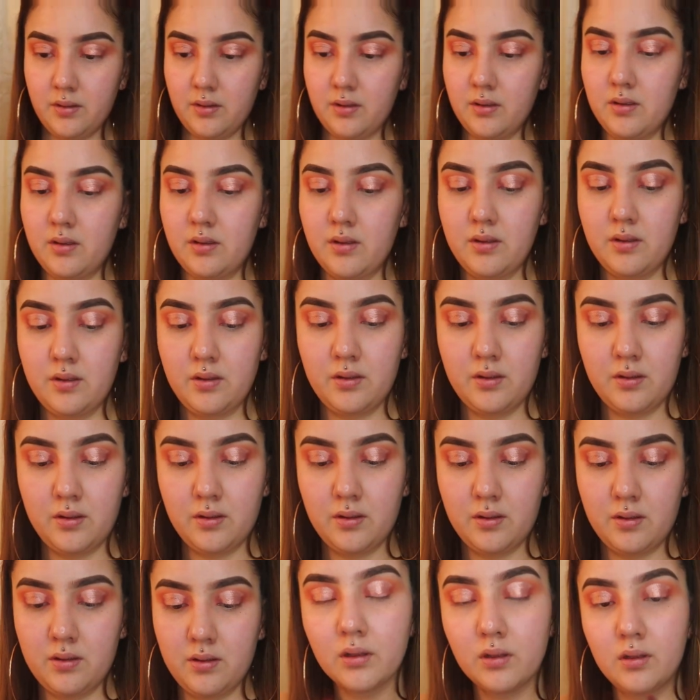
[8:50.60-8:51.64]
And
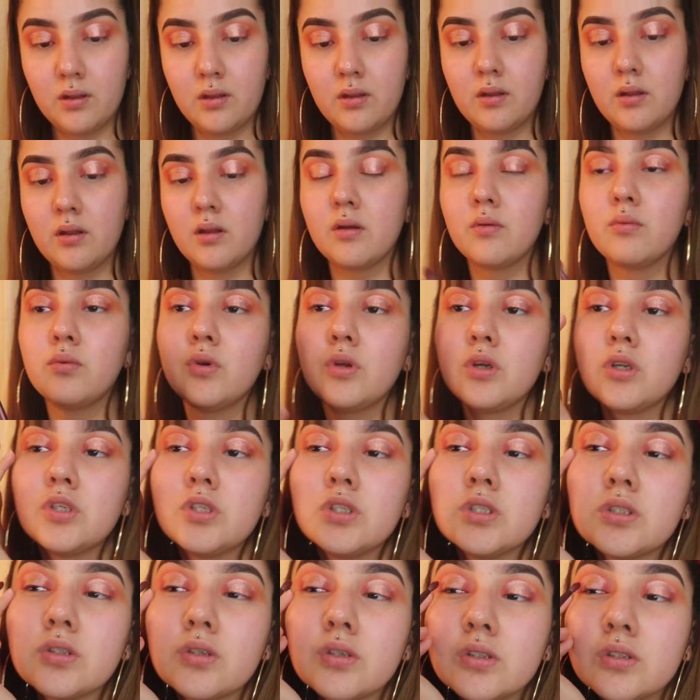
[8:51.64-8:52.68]
we're
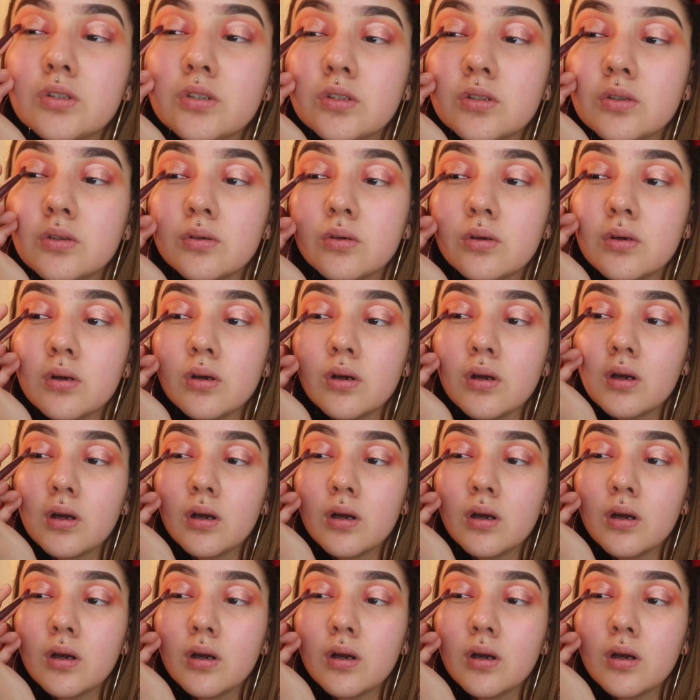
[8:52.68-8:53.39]
just going to